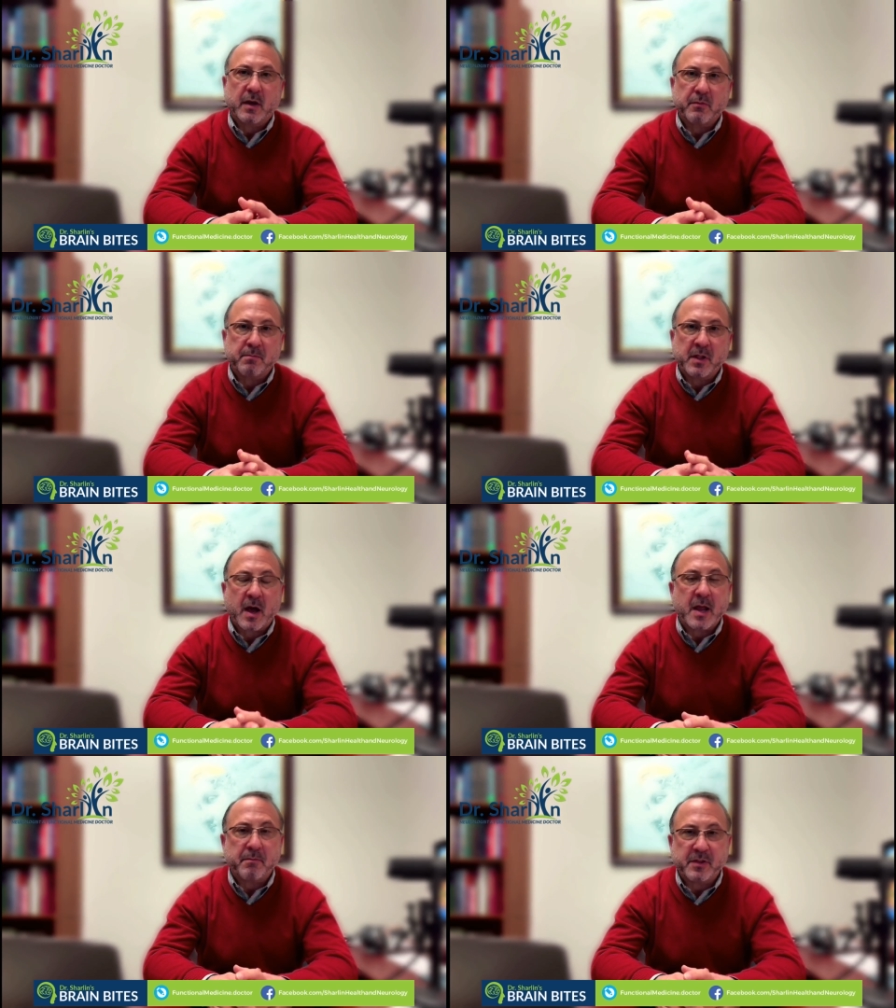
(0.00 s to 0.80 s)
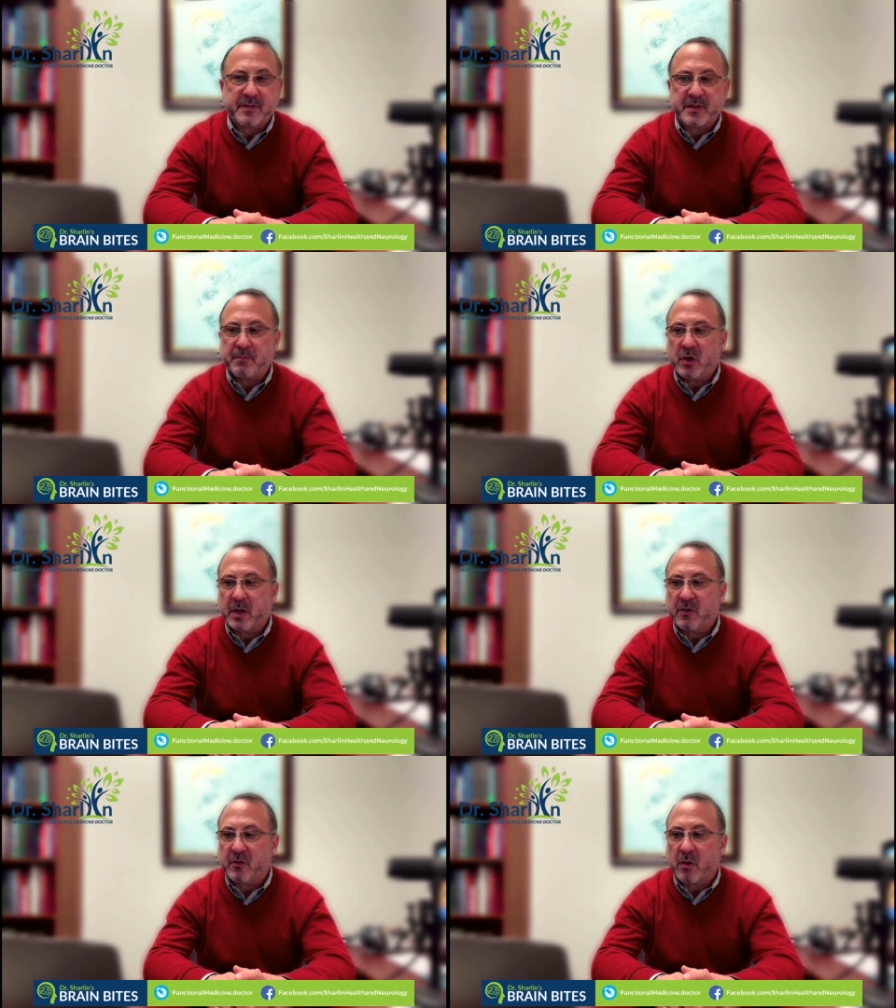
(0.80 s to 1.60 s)
double-blind,
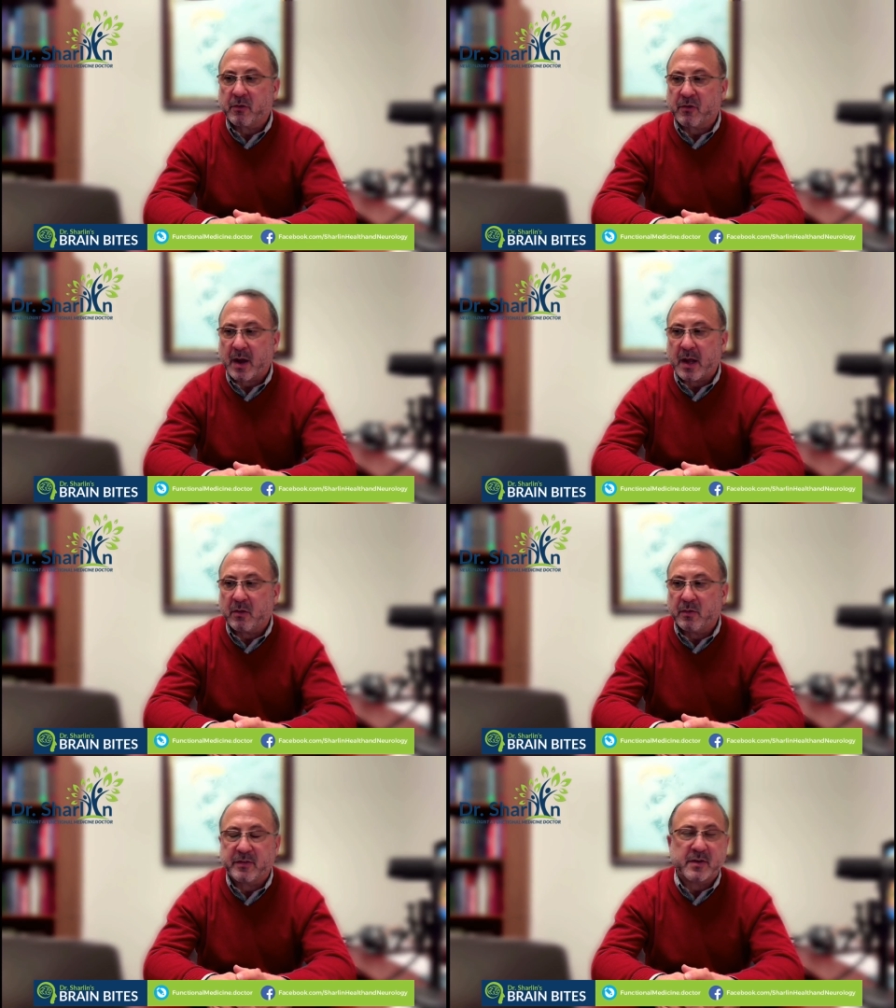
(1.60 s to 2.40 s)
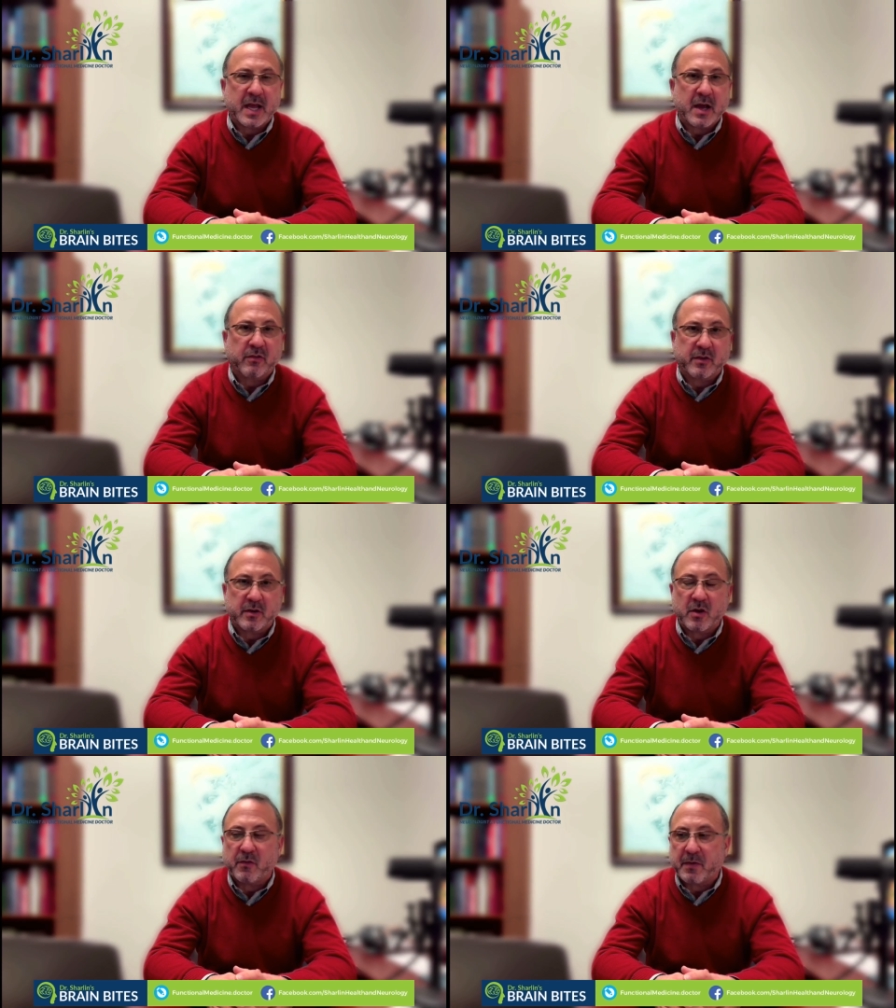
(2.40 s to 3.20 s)
placebo-controlled trial. It was announced
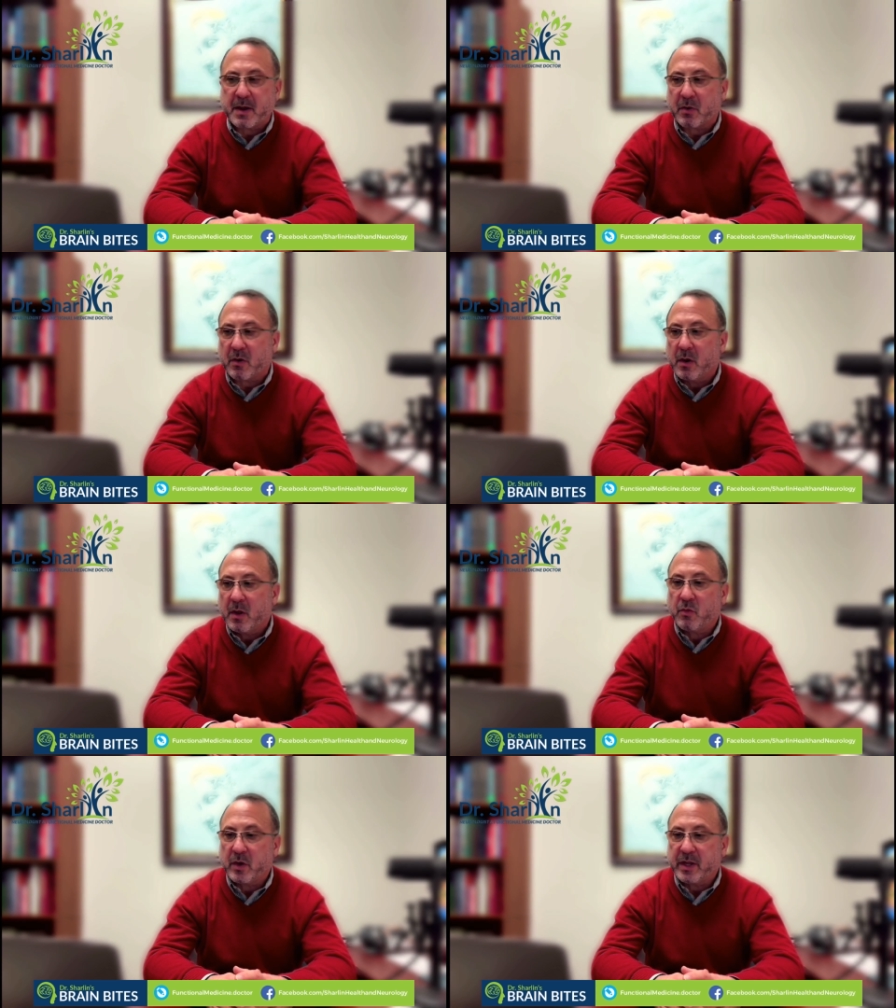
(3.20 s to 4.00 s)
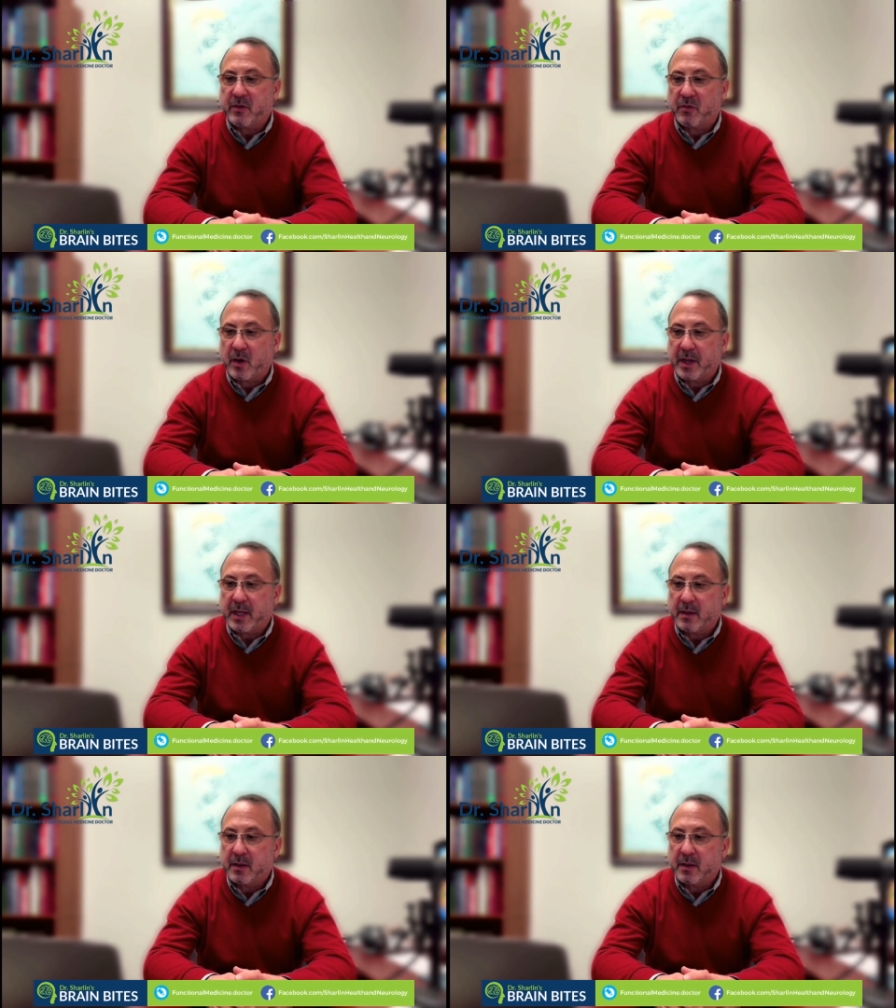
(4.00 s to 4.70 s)
in November 2020.